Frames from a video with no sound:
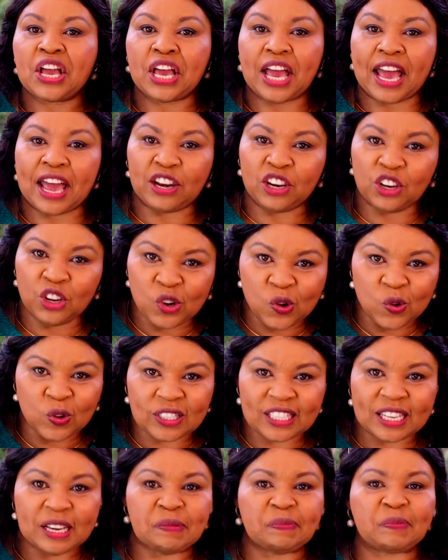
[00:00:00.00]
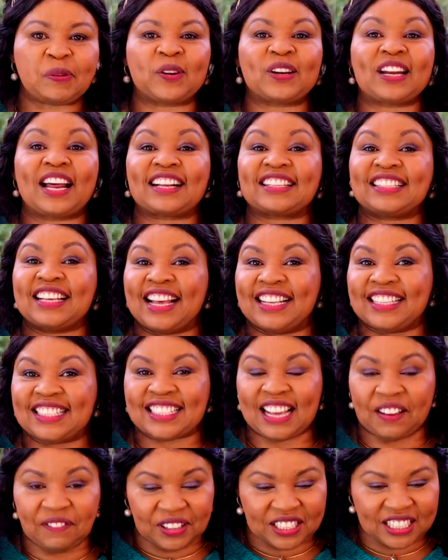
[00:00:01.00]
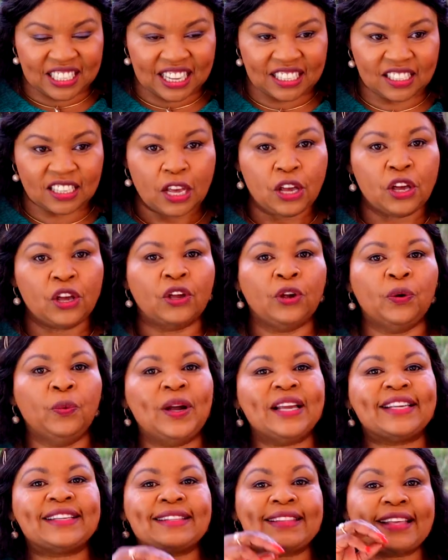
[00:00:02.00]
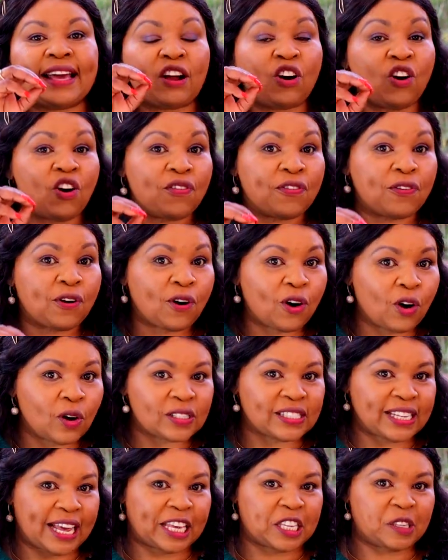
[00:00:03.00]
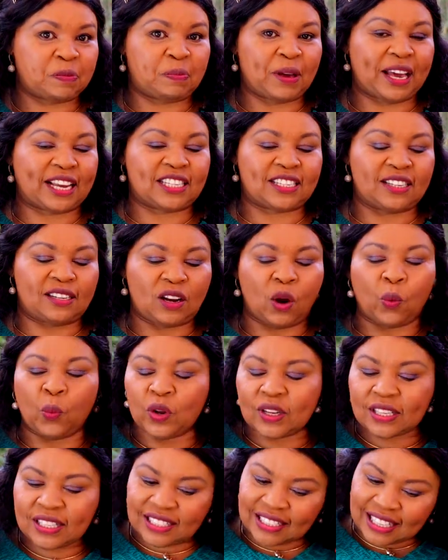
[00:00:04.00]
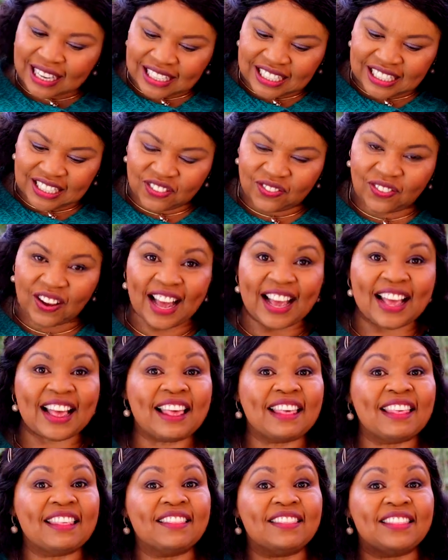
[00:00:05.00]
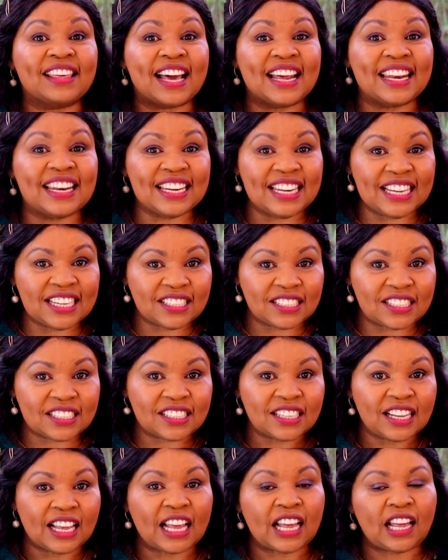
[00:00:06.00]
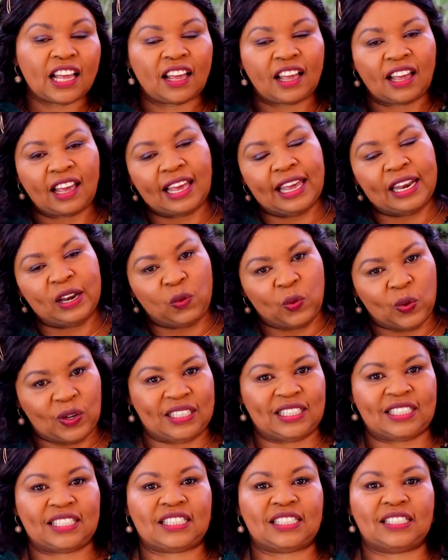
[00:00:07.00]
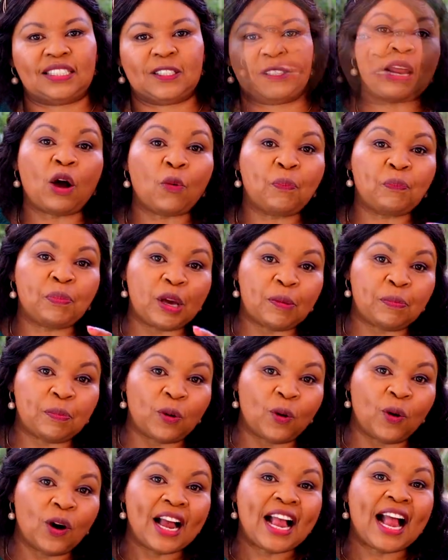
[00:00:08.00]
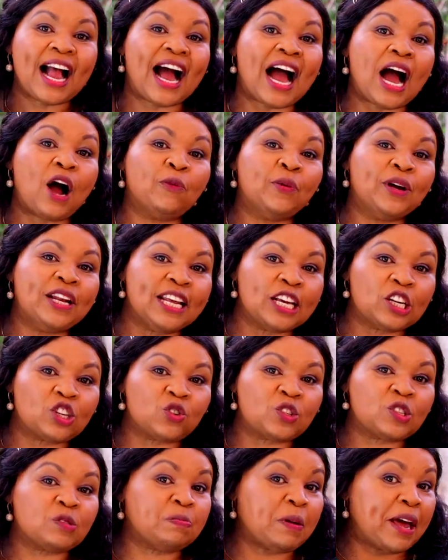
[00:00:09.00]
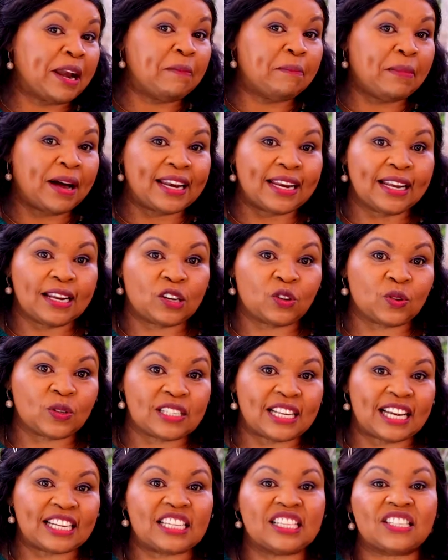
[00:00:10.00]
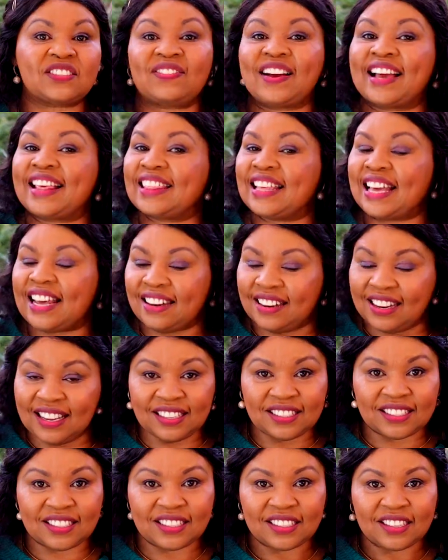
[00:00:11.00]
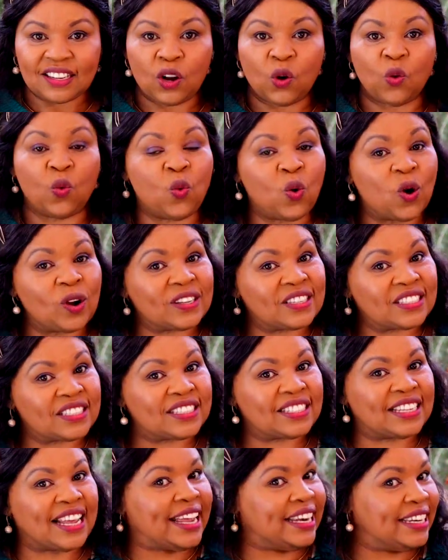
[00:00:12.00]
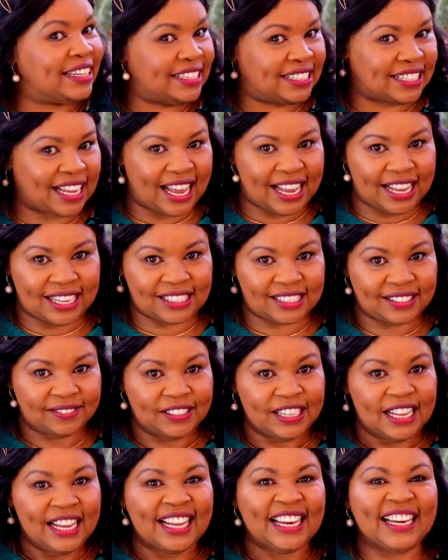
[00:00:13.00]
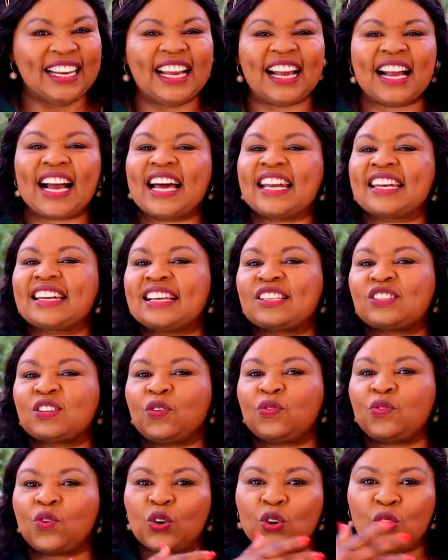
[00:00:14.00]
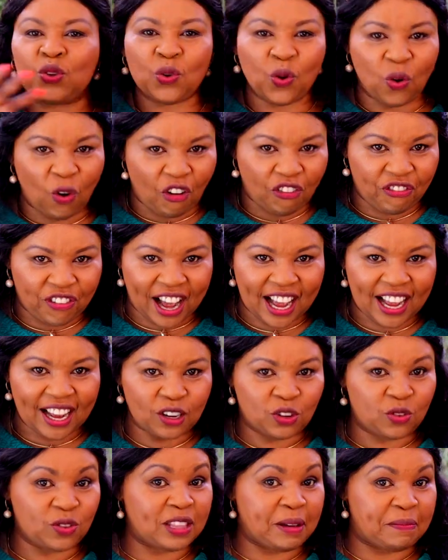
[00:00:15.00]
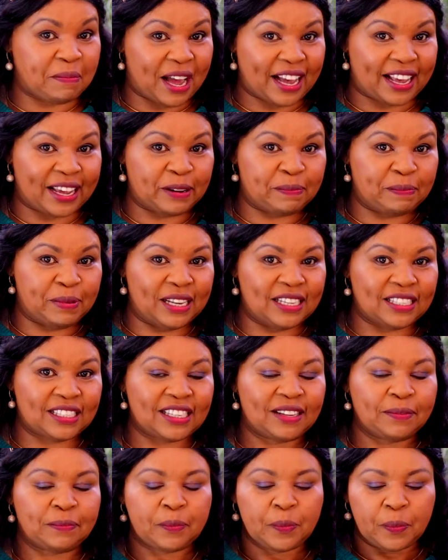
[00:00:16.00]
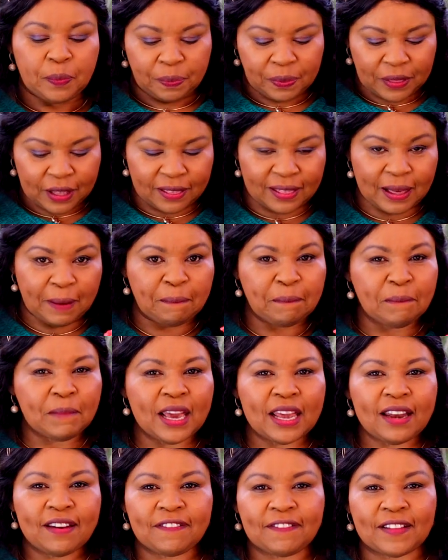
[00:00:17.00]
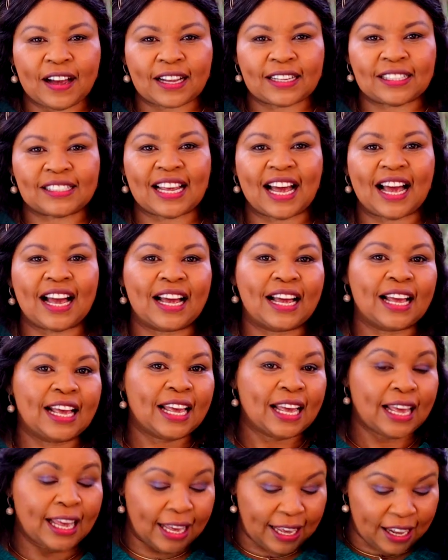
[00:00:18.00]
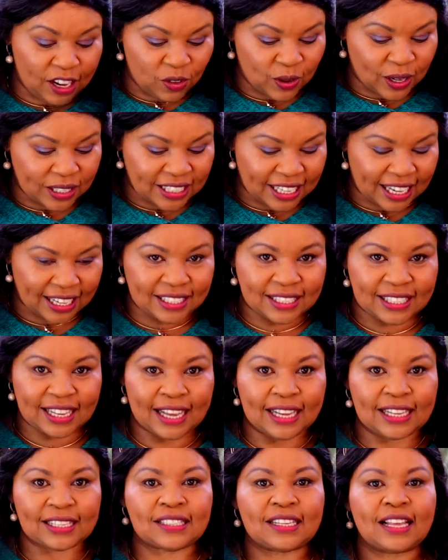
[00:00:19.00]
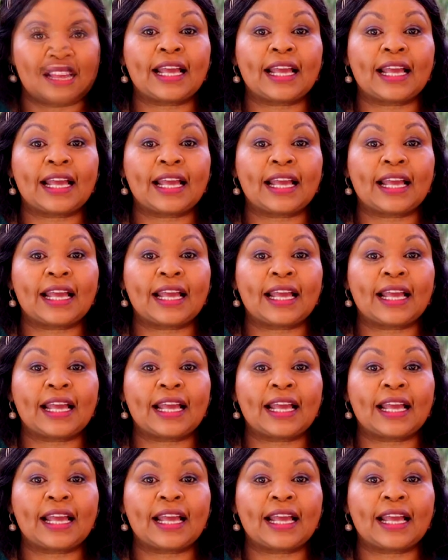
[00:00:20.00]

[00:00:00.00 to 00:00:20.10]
and using products and services which they of course expect will satisfy their needs and wants. Now, people are willing to spend money to satisfy their needs, wants, and desires. Regardless of what you offer to the marketplace, the main factor in your success